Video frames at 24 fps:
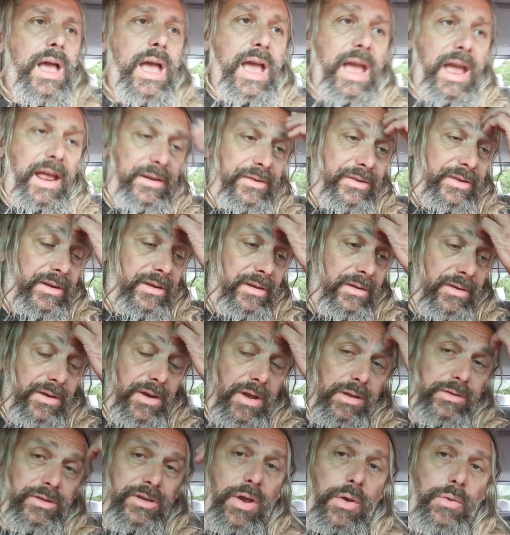And
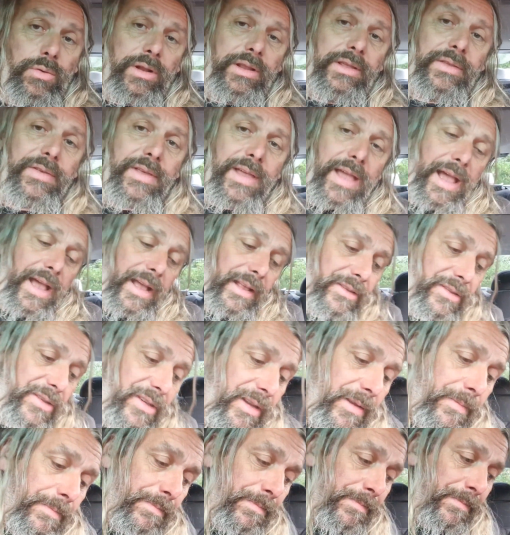not only
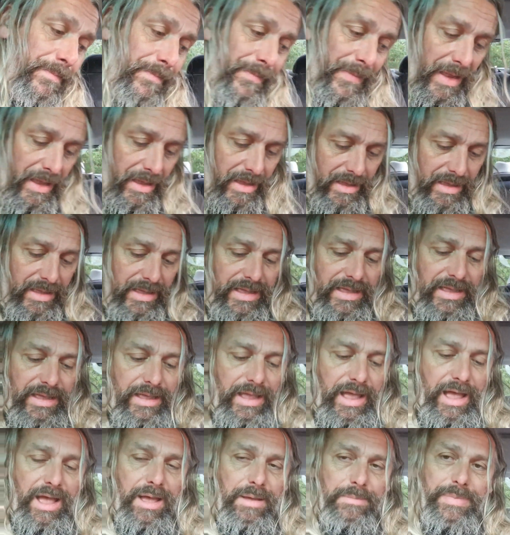that,
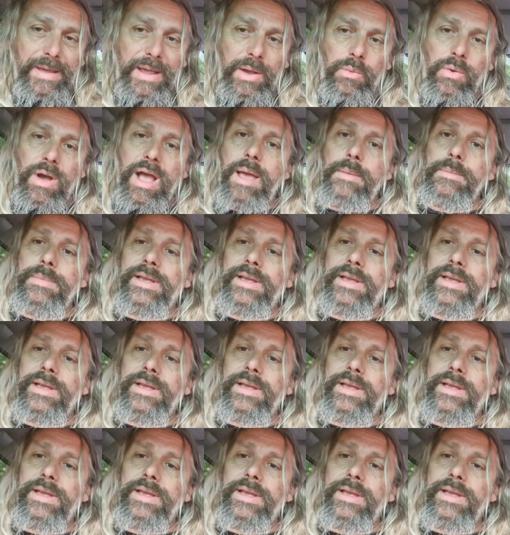a bit wet